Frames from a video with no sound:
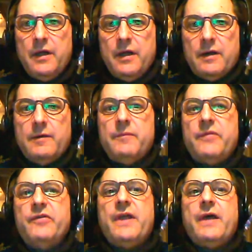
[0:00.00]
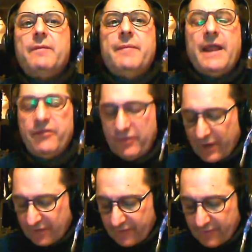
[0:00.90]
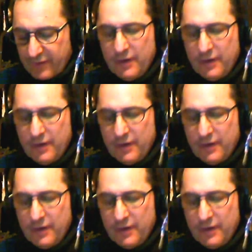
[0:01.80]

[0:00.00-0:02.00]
So yeah, that's it.